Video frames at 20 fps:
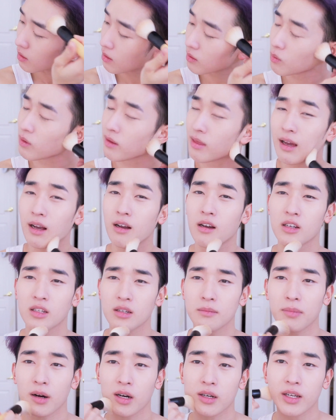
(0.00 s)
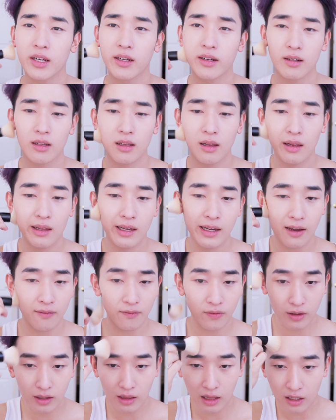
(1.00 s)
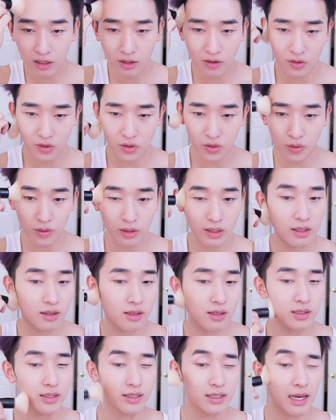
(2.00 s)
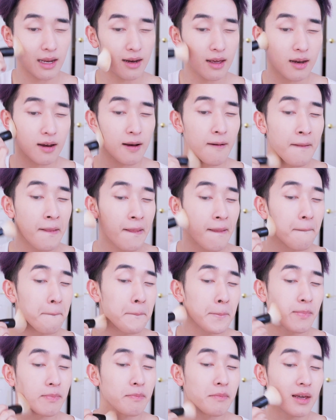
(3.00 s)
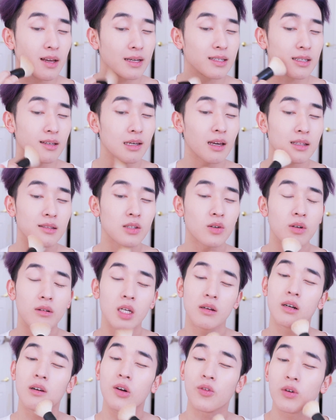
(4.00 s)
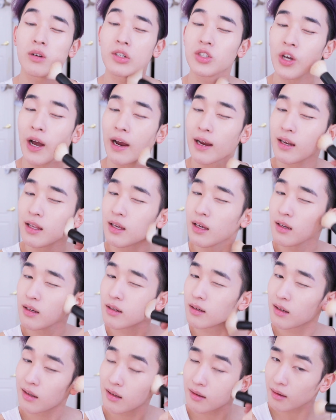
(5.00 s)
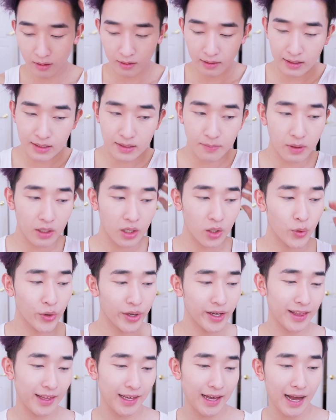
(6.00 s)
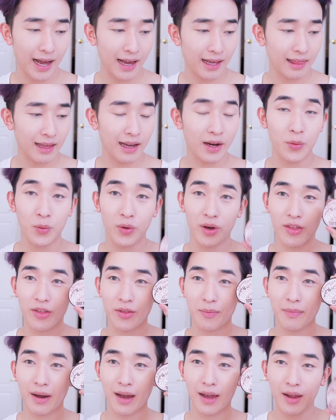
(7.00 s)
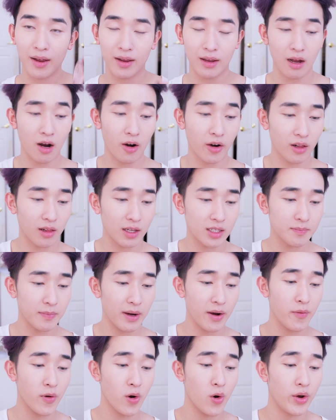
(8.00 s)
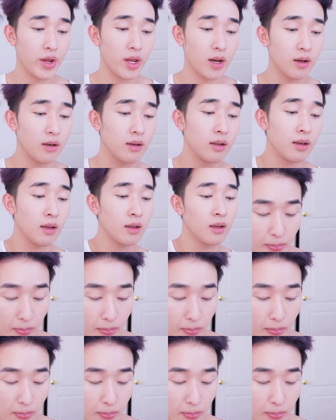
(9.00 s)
With that cushion particularly, I feel like you do need to set it because it gets shiny. Next I'm gonna quickly highlight with my Artclass by Rodin.